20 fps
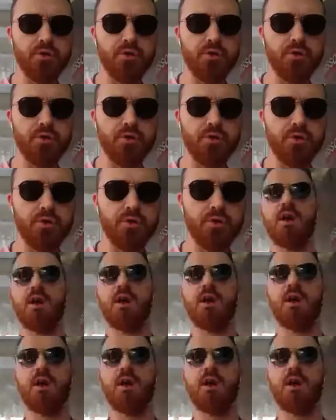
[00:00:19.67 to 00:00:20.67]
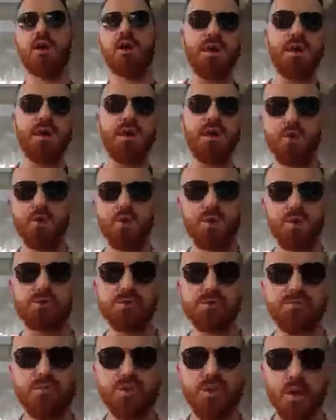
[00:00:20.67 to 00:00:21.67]
get this
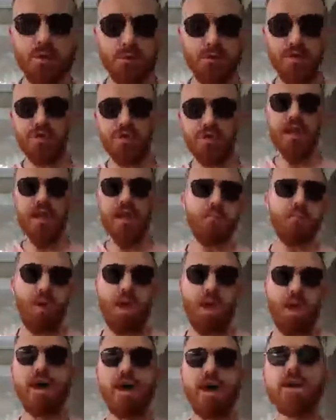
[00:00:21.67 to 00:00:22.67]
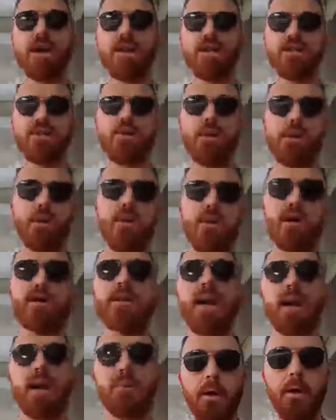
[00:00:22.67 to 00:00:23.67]
awesome result, ShamWow. It's not like
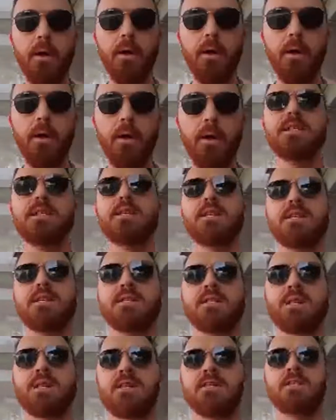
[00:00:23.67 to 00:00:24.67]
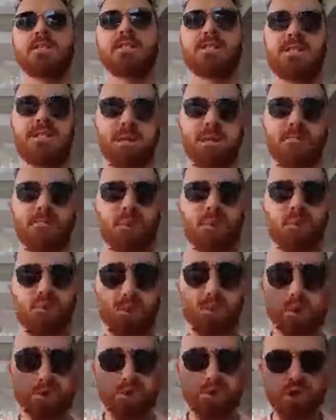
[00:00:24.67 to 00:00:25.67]
that. What this is a simple
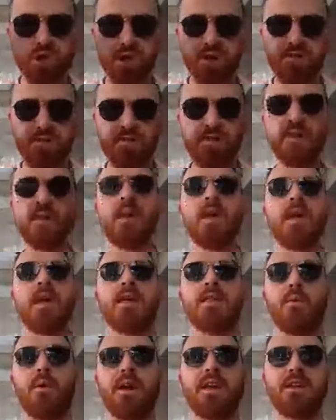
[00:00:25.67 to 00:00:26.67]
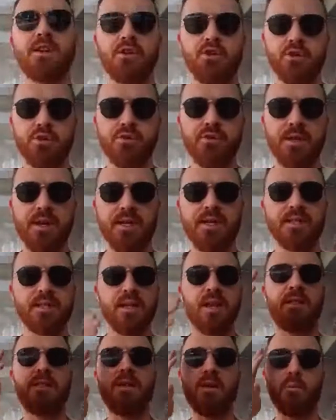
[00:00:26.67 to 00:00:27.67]
shift in the way you do things
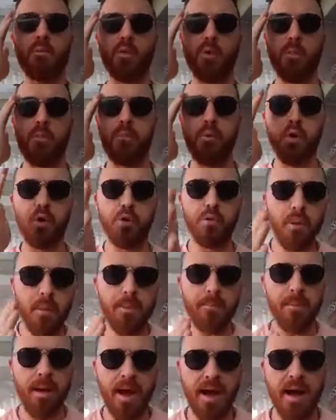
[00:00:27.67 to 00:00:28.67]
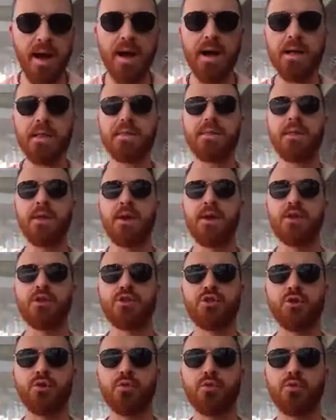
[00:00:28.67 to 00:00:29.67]
that will put you on the path
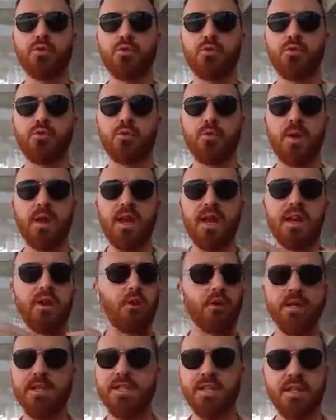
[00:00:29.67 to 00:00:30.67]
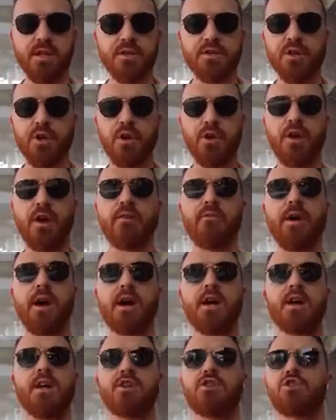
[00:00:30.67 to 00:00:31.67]
to increasing your turnover,
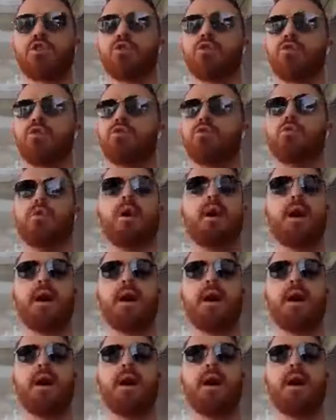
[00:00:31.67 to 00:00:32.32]
to